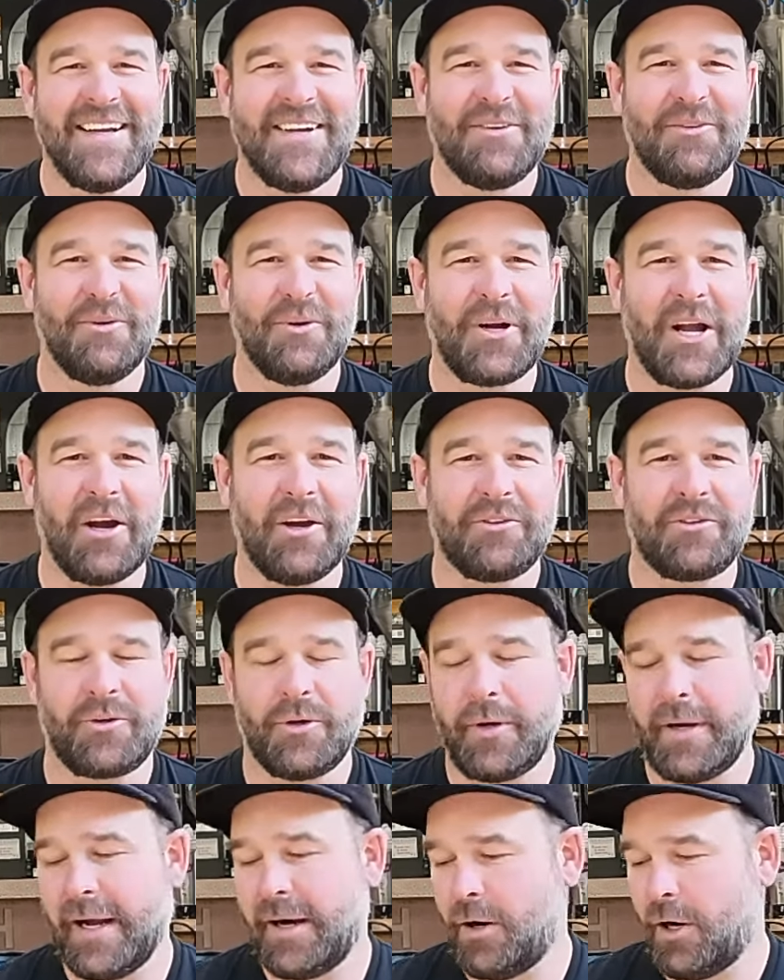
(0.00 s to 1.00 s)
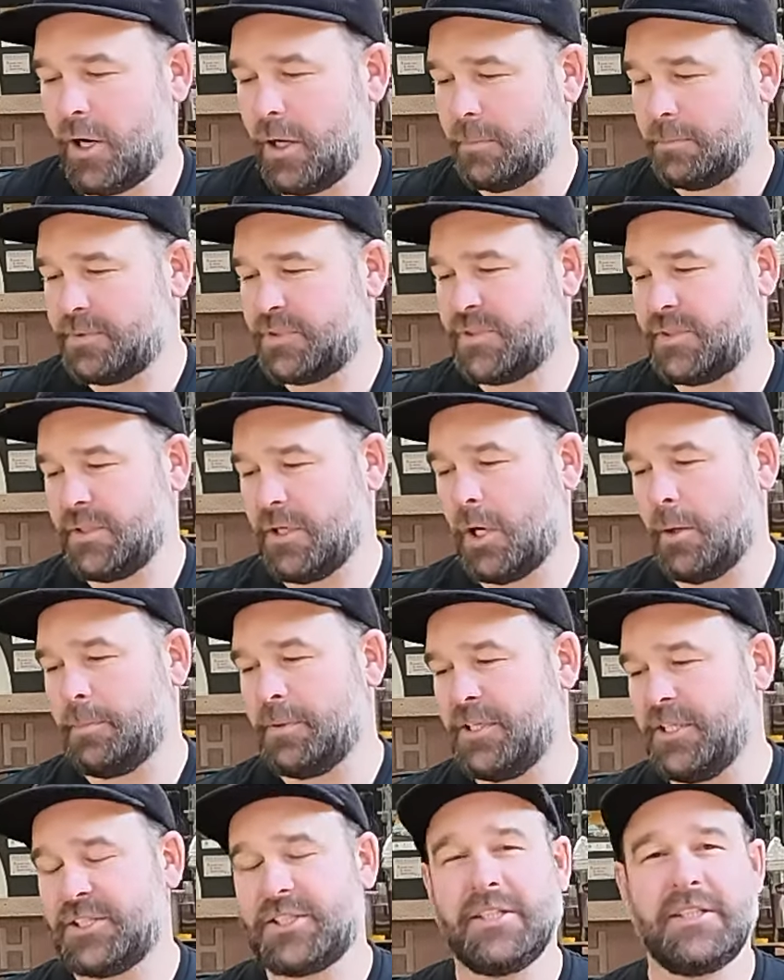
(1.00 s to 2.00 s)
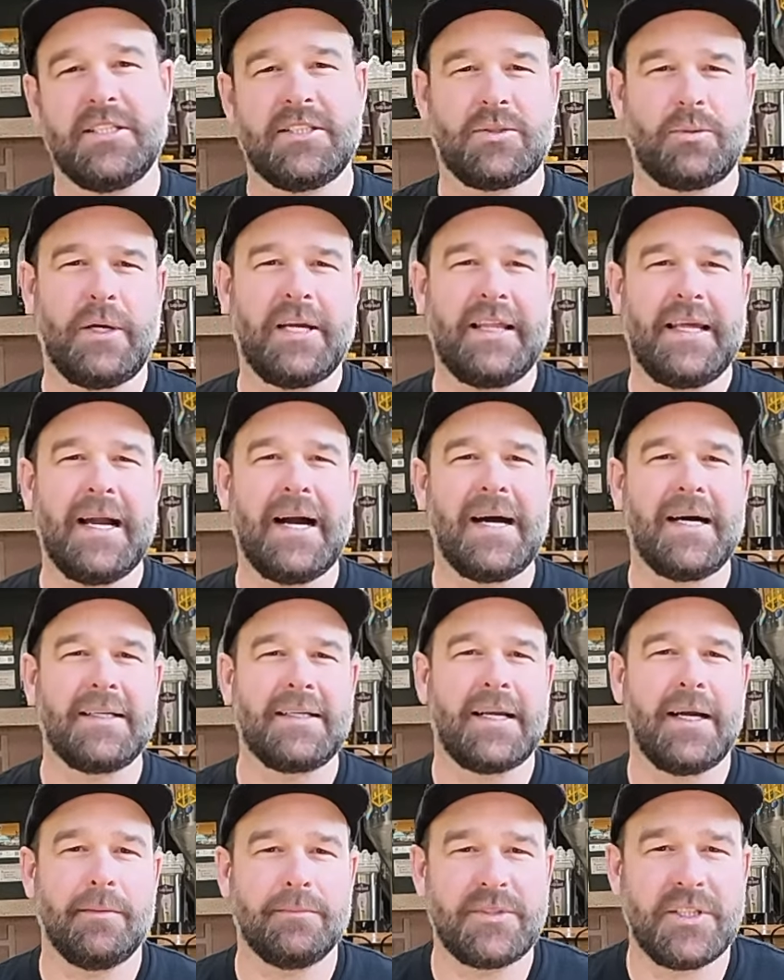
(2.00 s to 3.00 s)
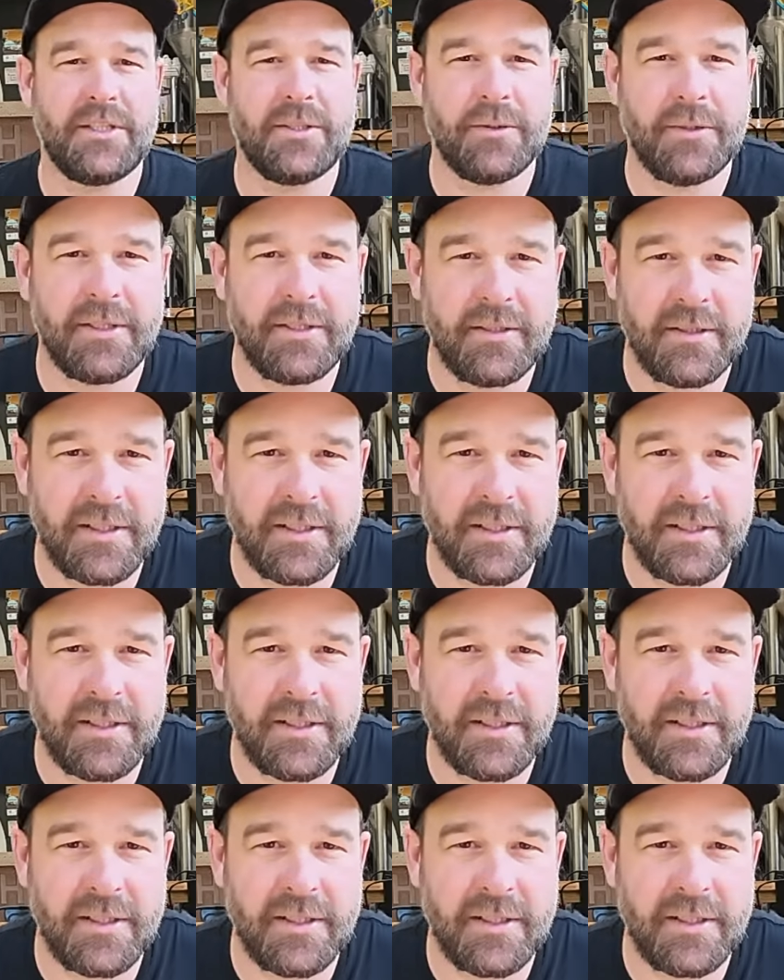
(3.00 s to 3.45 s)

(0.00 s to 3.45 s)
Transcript: we'll go through our hops, hop addition. This is where the art comes into it.